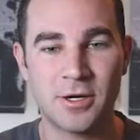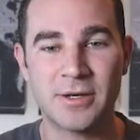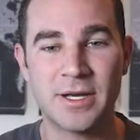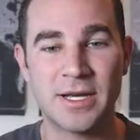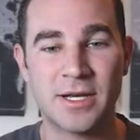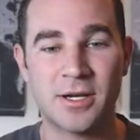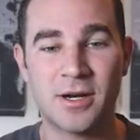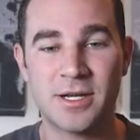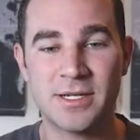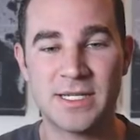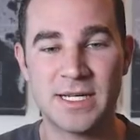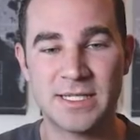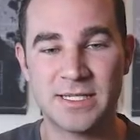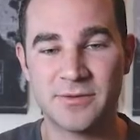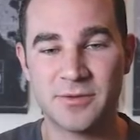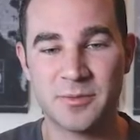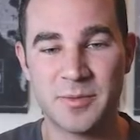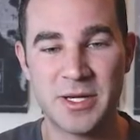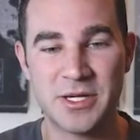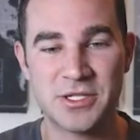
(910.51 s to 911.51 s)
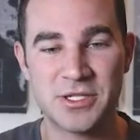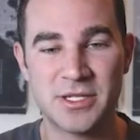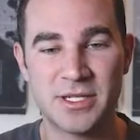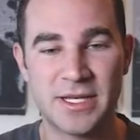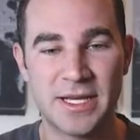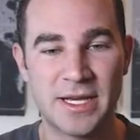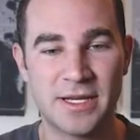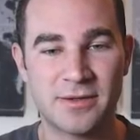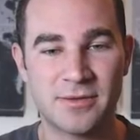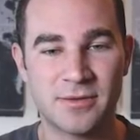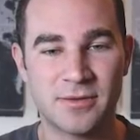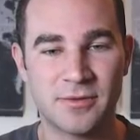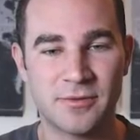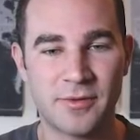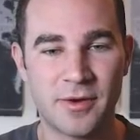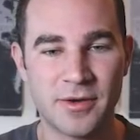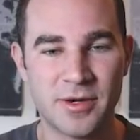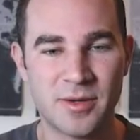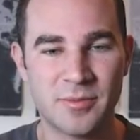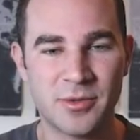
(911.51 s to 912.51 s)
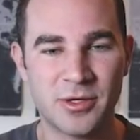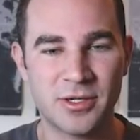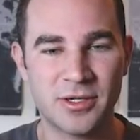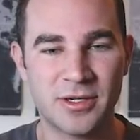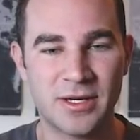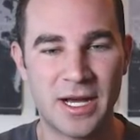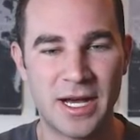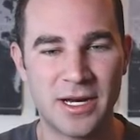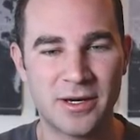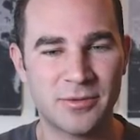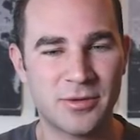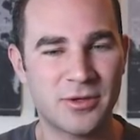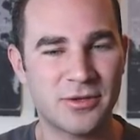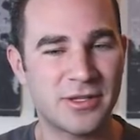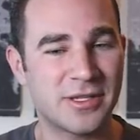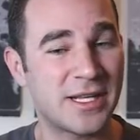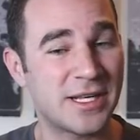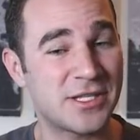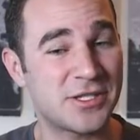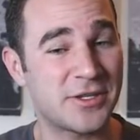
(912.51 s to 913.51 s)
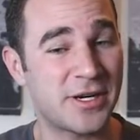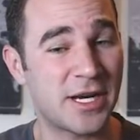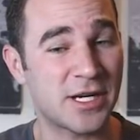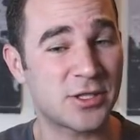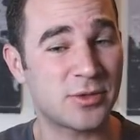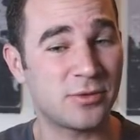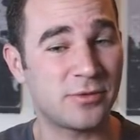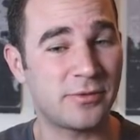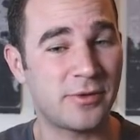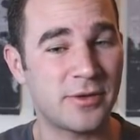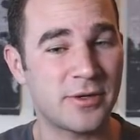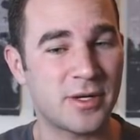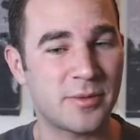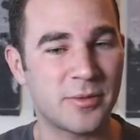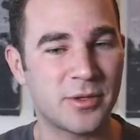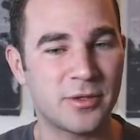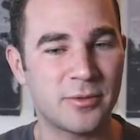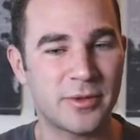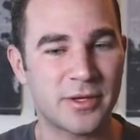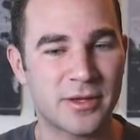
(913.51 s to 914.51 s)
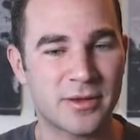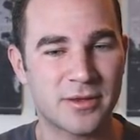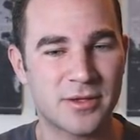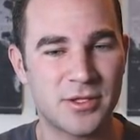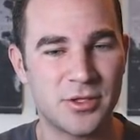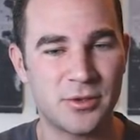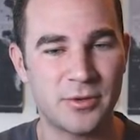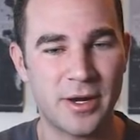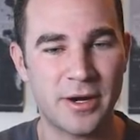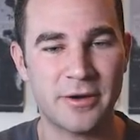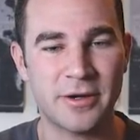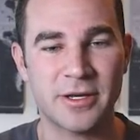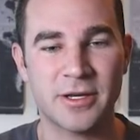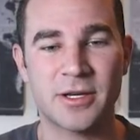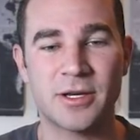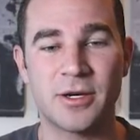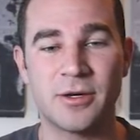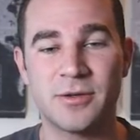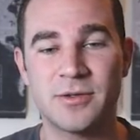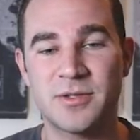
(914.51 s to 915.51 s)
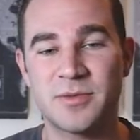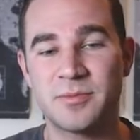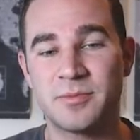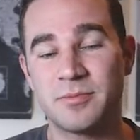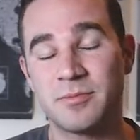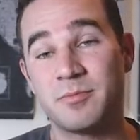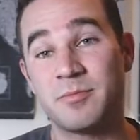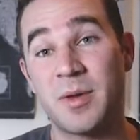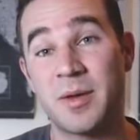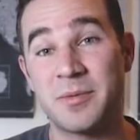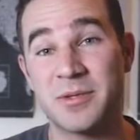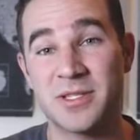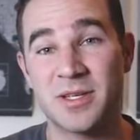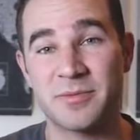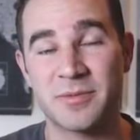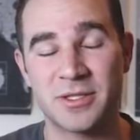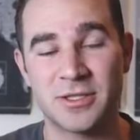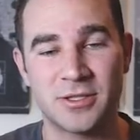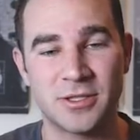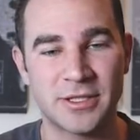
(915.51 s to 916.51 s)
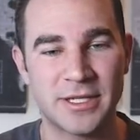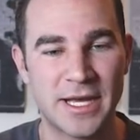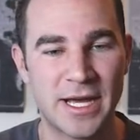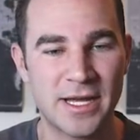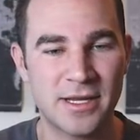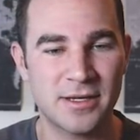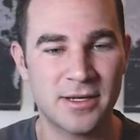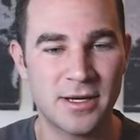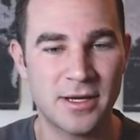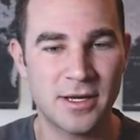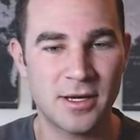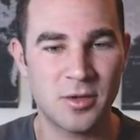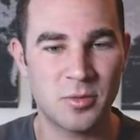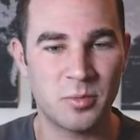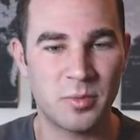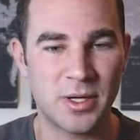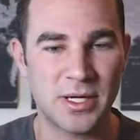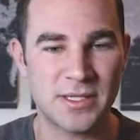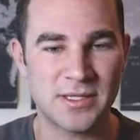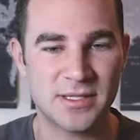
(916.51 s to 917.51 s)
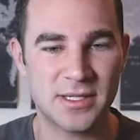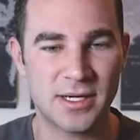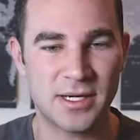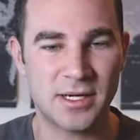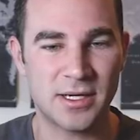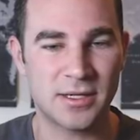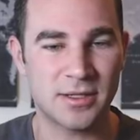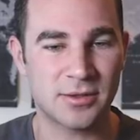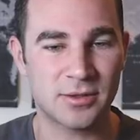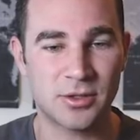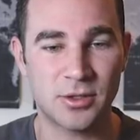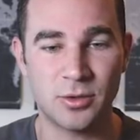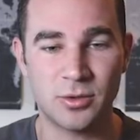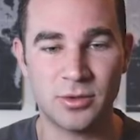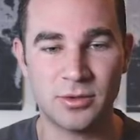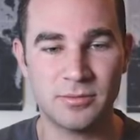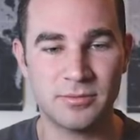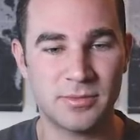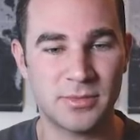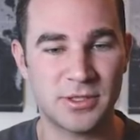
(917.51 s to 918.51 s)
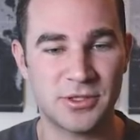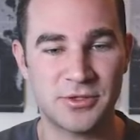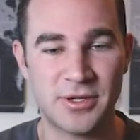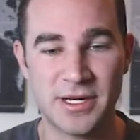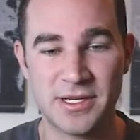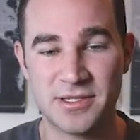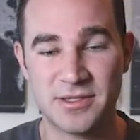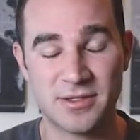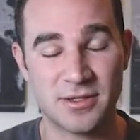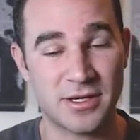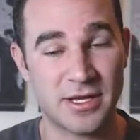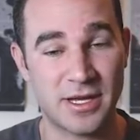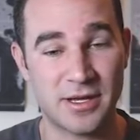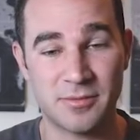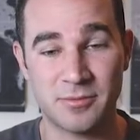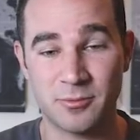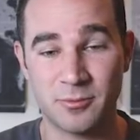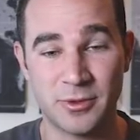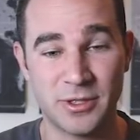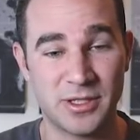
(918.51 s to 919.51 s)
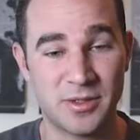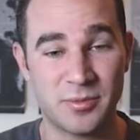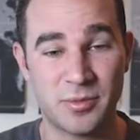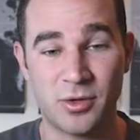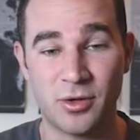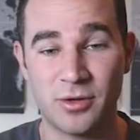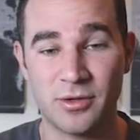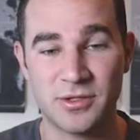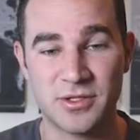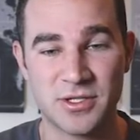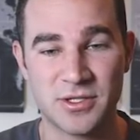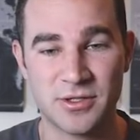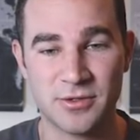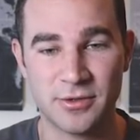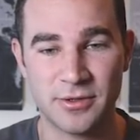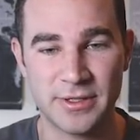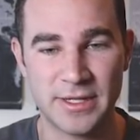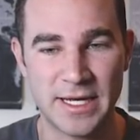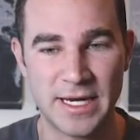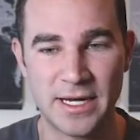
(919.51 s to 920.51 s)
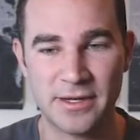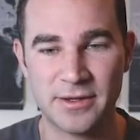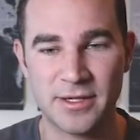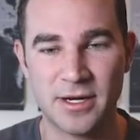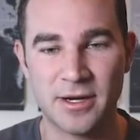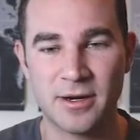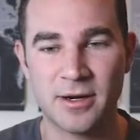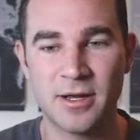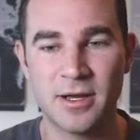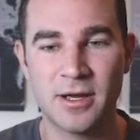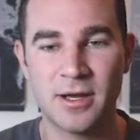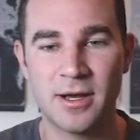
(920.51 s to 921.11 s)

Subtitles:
Okay, contact information again, phone number. I don't know that that's your actual phone number with 2 area codes. Maybe something to look at. But cool. Address, again, really bold, just throwing that out there.